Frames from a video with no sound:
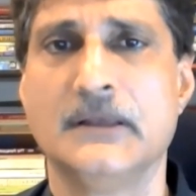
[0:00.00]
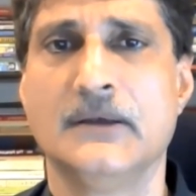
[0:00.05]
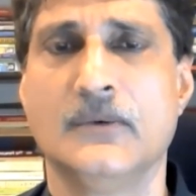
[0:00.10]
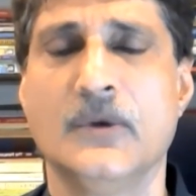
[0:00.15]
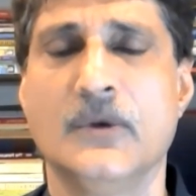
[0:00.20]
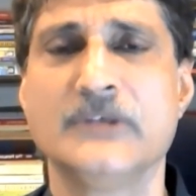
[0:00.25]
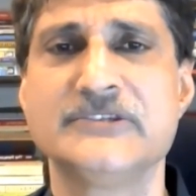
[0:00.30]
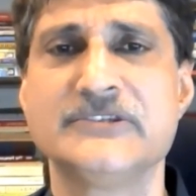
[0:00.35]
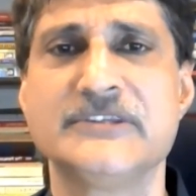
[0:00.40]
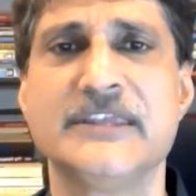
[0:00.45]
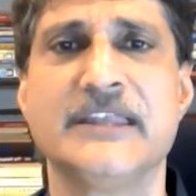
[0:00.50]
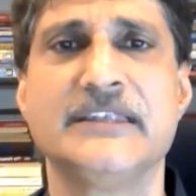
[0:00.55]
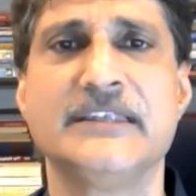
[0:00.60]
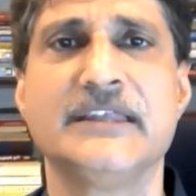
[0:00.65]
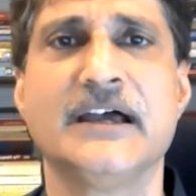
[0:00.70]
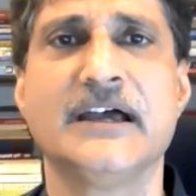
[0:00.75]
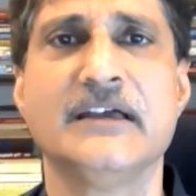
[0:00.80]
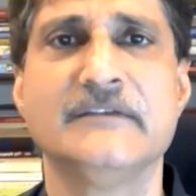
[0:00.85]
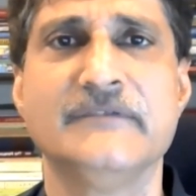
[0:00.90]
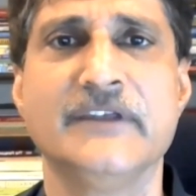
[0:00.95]
Watch the
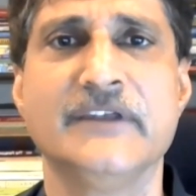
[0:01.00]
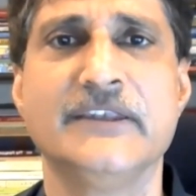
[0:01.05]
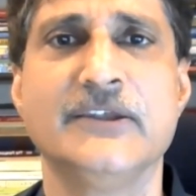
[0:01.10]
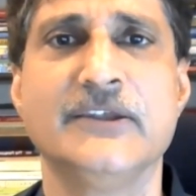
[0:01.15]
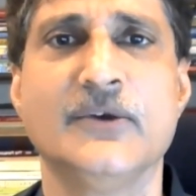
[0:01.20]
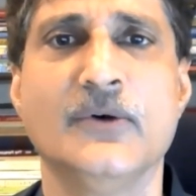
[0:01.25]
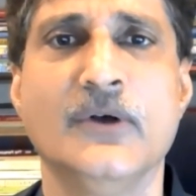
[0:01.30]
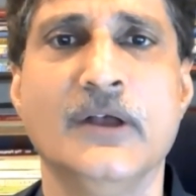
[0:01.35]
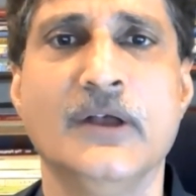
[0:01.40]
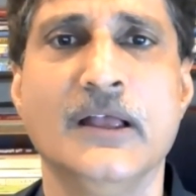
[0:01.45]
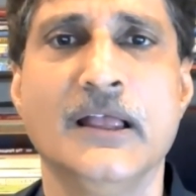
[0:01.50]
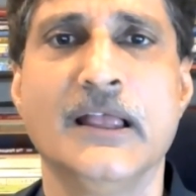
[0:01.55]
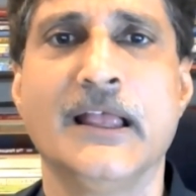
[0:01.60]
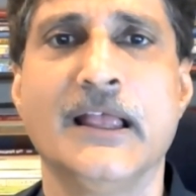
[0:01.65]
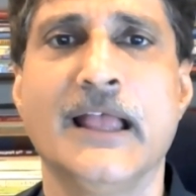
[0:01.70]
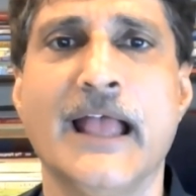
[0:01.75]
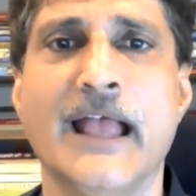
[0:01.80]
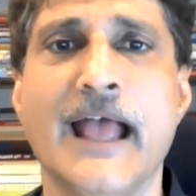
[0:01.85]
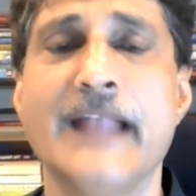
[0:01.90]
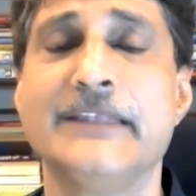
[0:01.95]
entire video
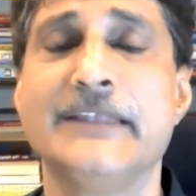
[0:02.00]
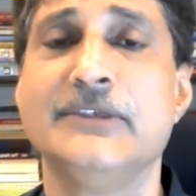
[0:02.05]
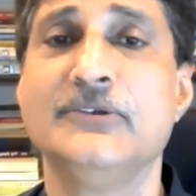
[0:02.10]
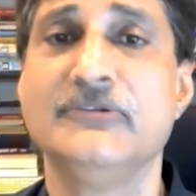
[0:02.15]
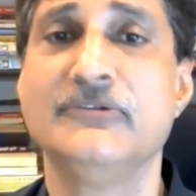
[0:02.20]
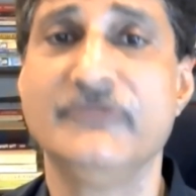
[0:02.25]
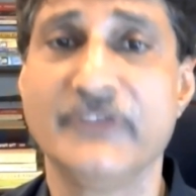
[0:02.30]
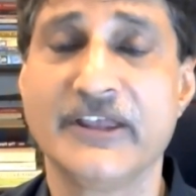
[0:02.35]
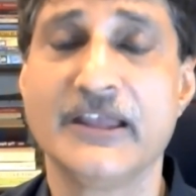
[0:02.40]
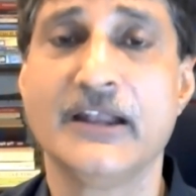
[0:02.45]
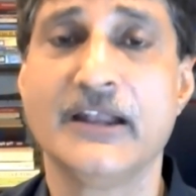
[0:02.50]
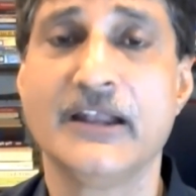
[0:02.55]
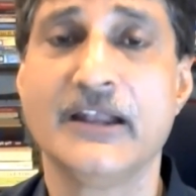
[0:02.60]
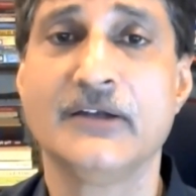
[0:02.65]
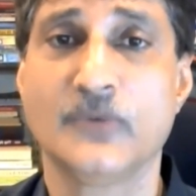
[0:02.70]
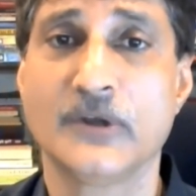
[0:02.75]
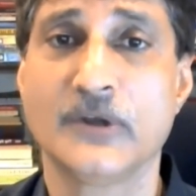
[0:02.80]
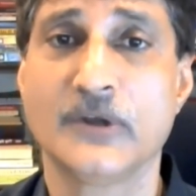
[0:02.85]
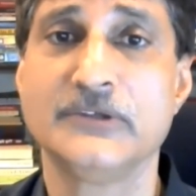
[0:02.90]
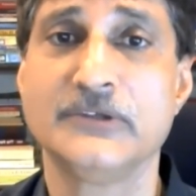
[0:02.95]
and you'll figure
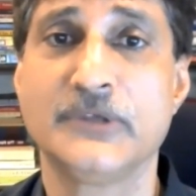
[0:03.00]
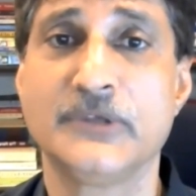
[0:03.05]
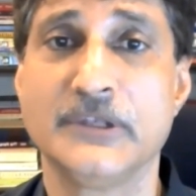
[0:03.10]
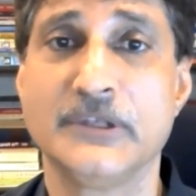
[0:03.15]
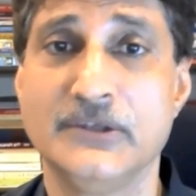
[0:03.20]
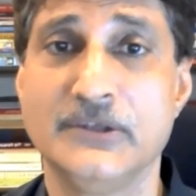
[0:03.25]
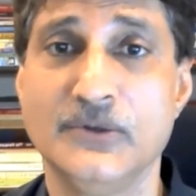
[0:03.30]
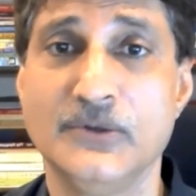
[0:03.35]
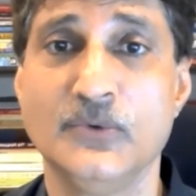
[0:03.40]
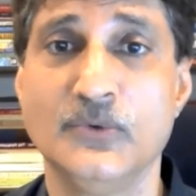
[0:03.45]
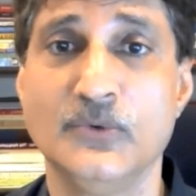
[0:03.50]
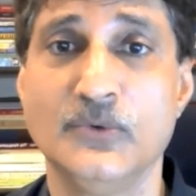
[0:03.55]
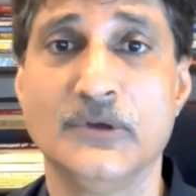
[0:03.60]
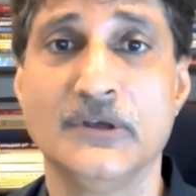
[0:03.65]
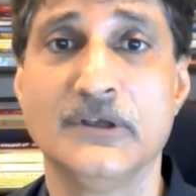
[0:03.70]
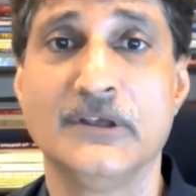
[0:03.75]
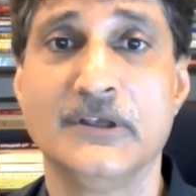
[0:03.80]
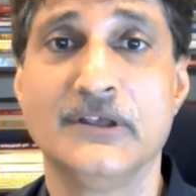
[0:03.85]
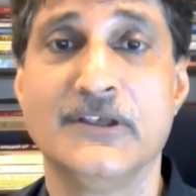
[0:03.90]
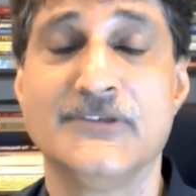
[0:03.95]
out what you can do
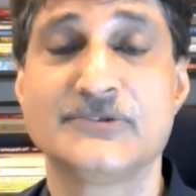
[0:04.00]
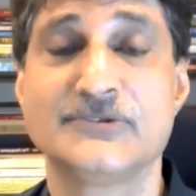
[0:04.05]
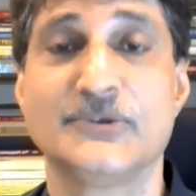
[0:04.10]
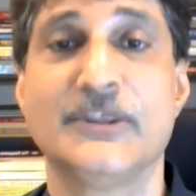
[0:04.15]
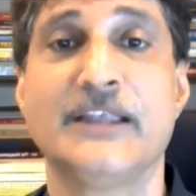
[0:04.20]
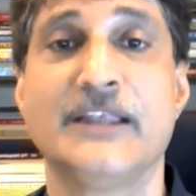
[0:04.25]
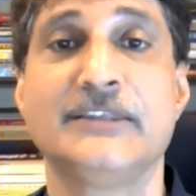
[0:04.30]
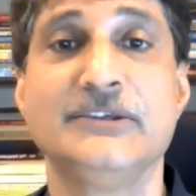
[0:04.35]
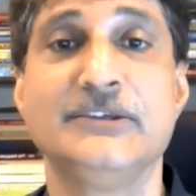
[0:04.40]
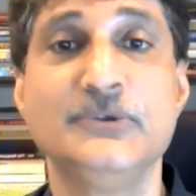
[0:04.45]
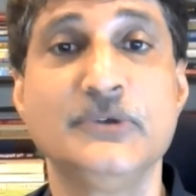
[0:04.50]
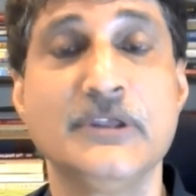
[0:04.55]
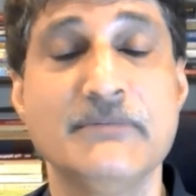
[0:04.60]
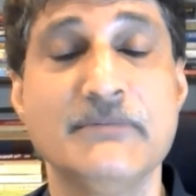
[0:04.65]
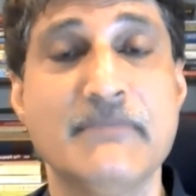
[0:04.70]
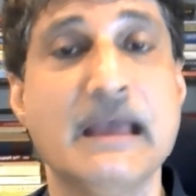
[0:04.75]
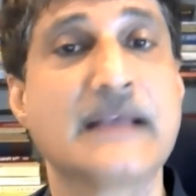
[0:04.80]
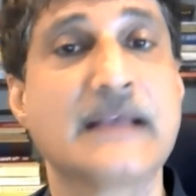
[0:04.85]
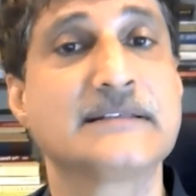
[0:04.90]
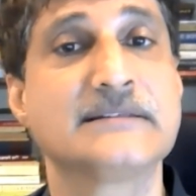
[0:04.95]
so that you can
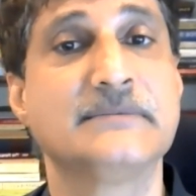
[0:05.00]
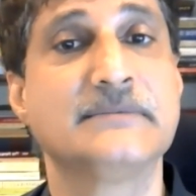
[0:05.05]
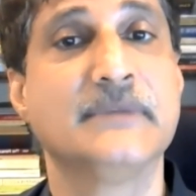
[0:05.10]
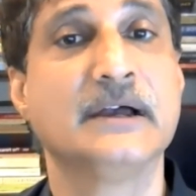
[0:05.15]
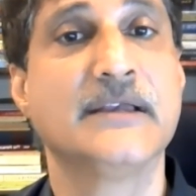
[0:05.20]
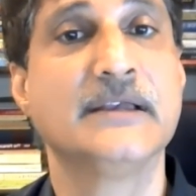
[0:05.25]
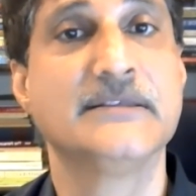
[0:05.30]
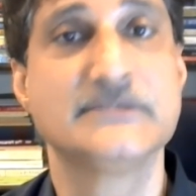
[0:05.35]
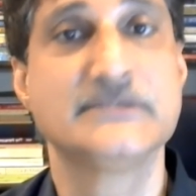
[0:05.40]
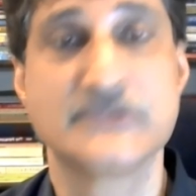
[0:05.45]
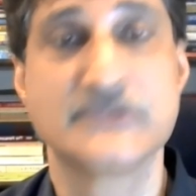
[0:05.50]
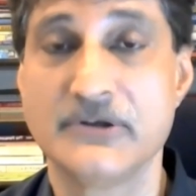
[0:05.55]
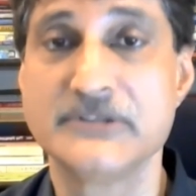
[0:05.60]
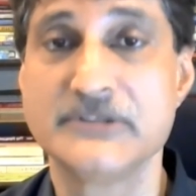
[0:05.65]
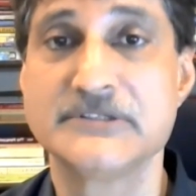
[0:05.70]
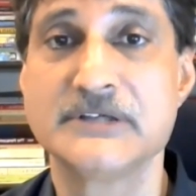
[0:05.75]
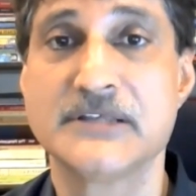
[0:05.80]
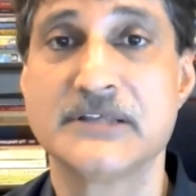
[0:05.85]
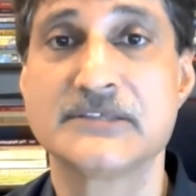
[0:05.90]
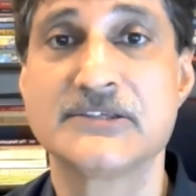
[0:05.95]
maximize your
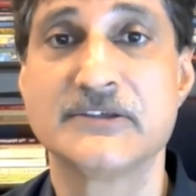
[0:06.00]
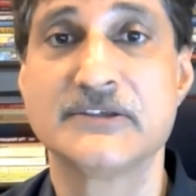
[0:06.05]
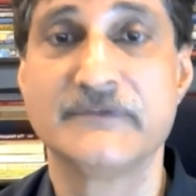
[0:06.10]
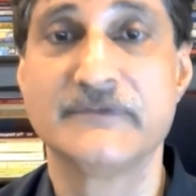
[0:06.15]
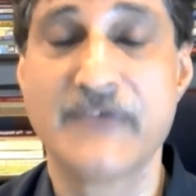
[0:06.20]
chance of